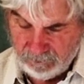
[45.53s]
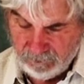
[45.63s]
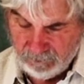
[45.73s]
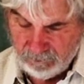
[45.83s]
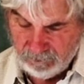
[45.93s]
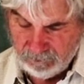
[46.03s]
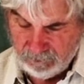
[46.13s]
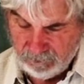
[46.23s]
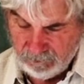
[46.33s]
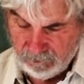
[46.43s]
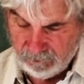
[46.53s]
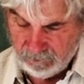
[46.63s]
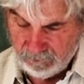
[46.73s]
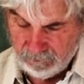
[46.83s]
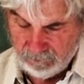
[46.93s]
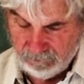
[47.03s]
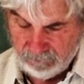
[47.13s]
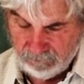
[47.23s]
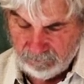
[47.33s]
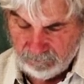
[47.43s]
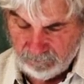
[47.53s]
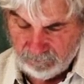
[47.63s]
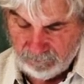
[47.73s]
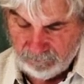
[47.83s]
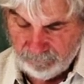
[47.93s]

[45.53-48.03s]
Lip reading: No one is speaking in this clip.